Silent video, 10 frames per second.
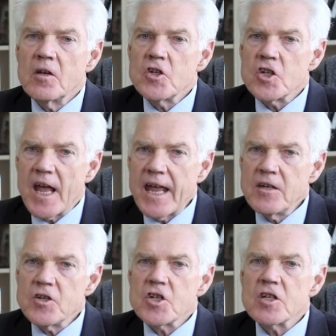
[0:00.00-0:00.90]

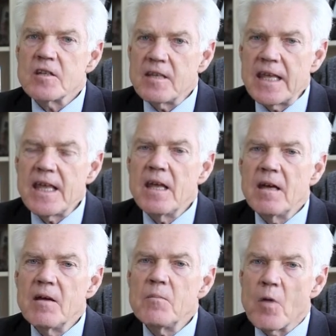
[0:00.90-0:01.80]
changed
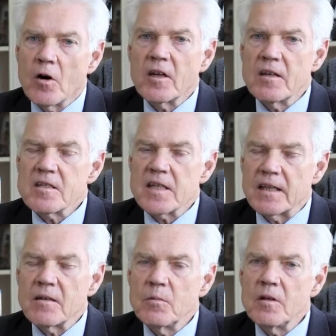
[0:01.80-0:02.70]
the market
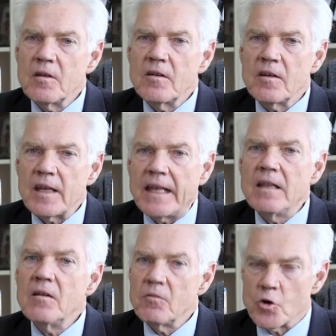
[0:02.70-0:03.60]
sentiment
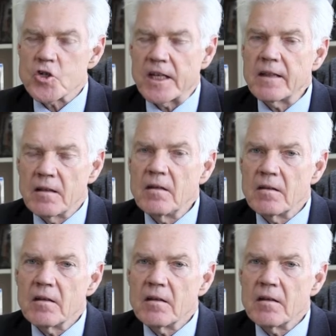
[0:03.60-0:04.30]
in Washington.